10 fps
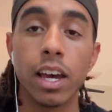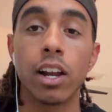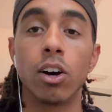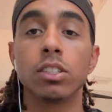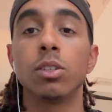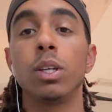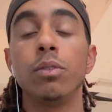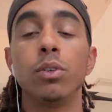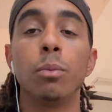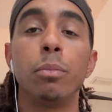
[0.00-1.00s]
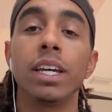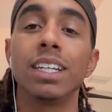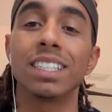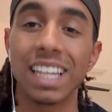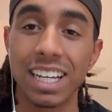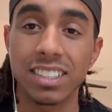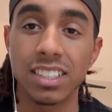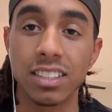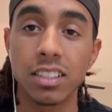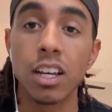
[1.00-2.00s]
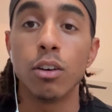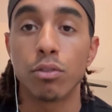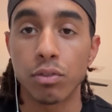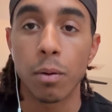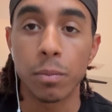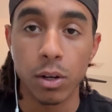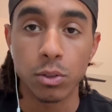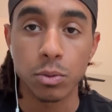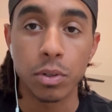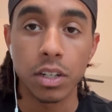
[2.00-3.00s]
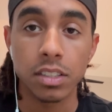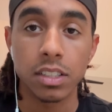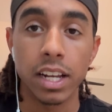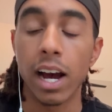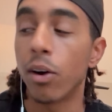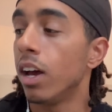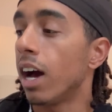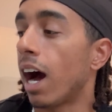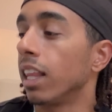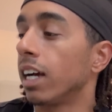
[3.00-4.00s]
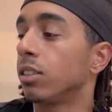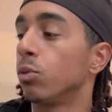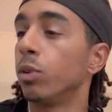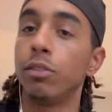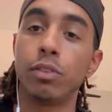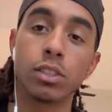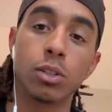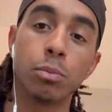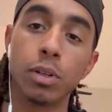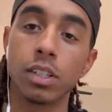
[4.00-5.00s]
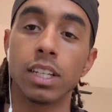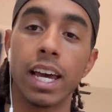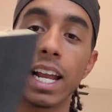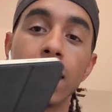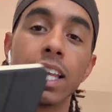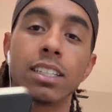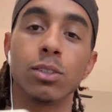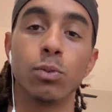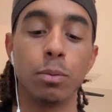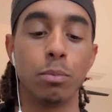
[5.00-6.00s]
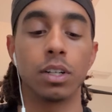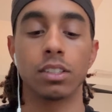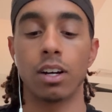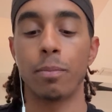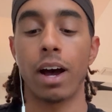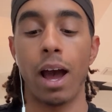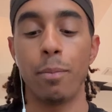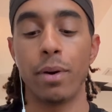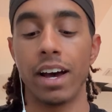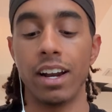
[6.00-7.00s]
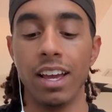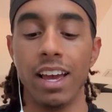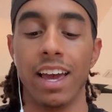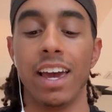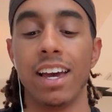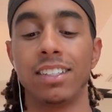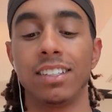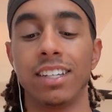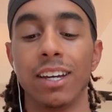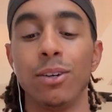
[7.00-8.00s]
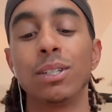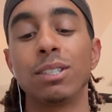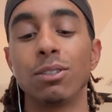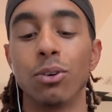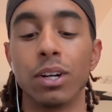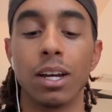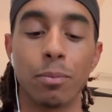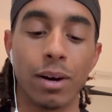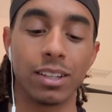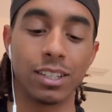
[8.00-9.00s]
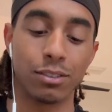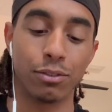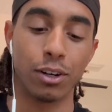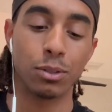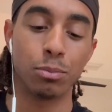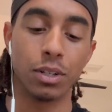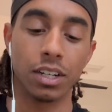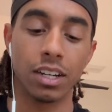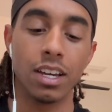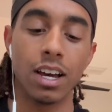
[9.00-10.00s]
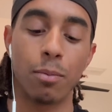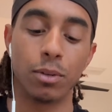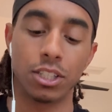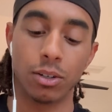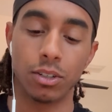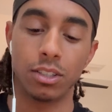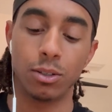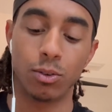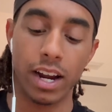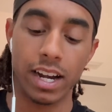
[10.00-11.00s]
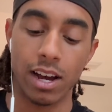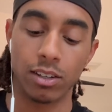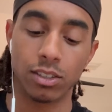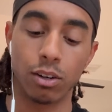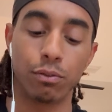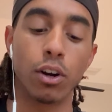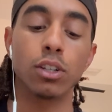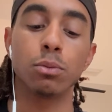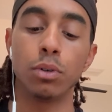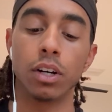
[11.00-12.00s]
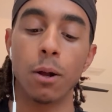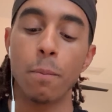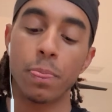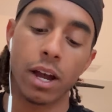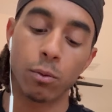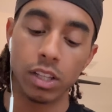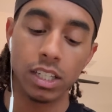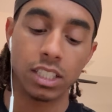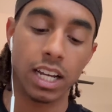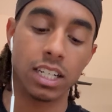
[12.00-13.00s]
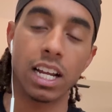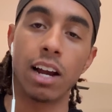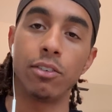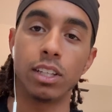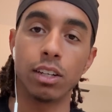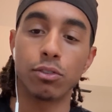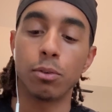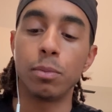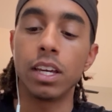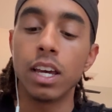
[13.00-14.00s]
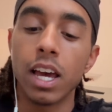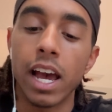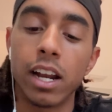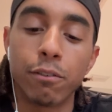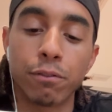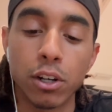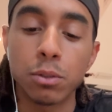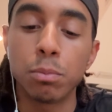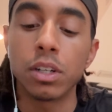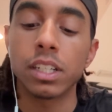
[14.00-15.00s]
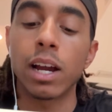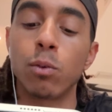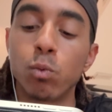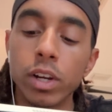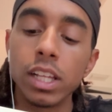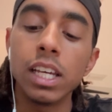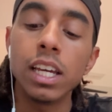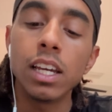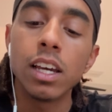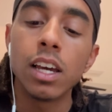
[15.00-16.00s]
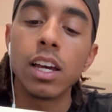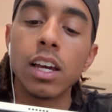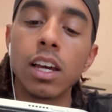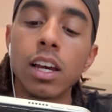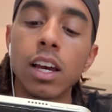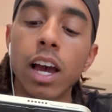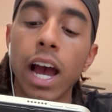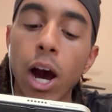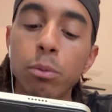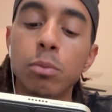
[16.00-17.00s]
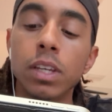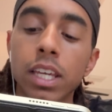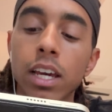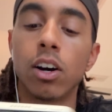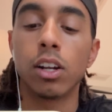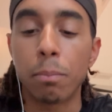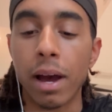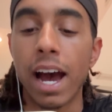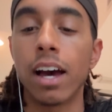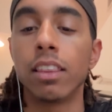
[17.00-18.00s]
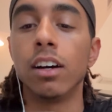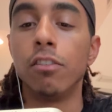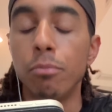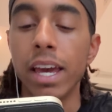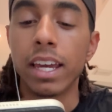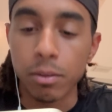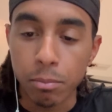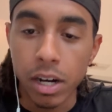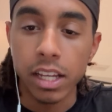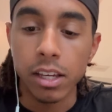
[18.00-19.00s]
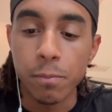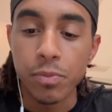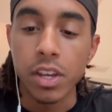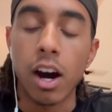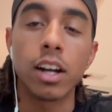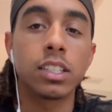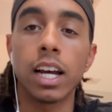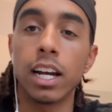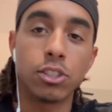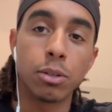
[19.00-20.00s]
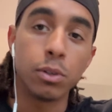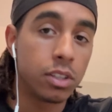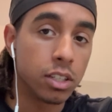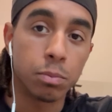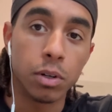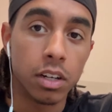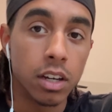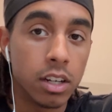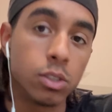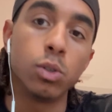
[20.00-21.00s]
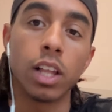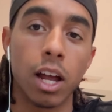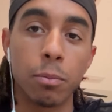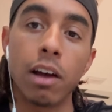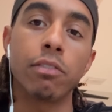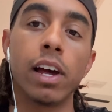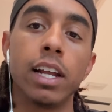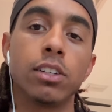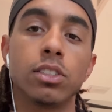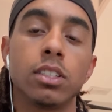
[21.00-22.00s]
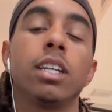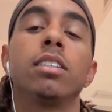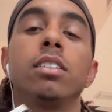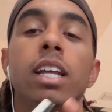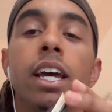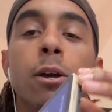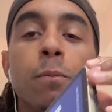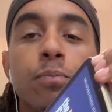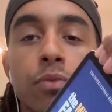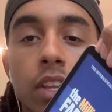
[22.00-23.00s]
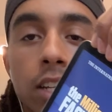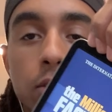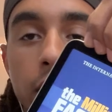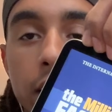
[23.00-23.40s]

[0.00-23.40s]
and also give you the biggest lessons from those books. Now, I like to read physical books and I like to read books on my iPad. And to tell you a story about this first book, I'm gonna show it to you right now. So the first book that really changed everything for me, and the first book that really helped me get on the path of making money. Honestly, I attribute this book to a lot of my financial success today. Is right